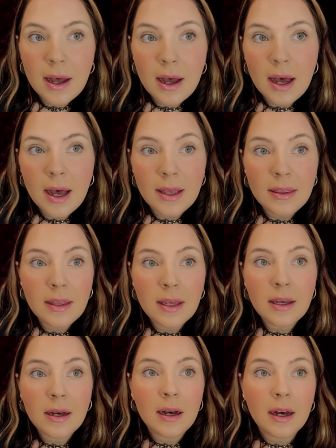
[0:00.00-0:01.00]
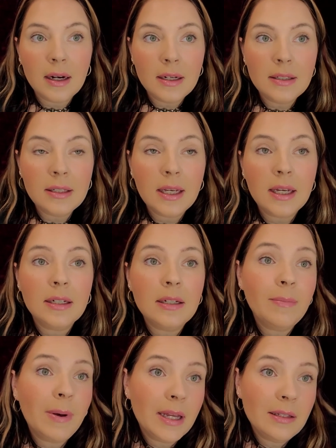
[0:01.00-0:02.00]
I think honestly it
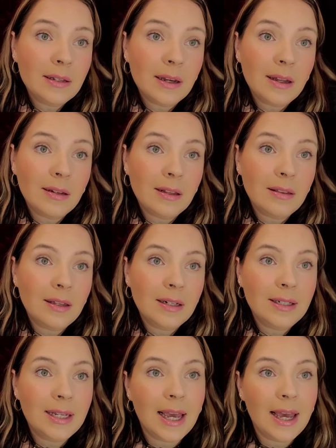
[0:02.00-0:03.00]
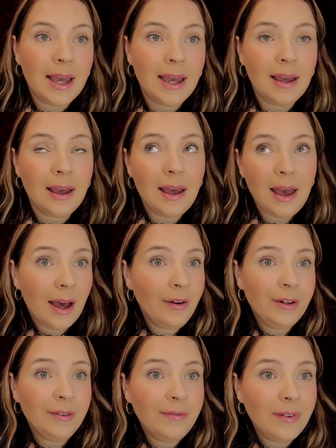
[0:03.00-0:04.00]
depends on the day, how
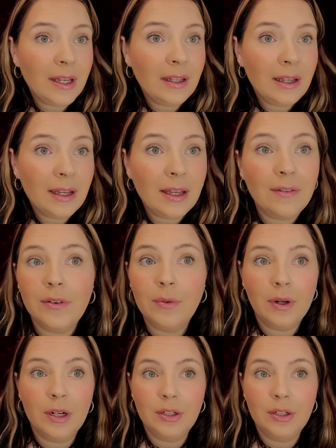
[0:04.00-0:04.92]
you're feeling, if you want to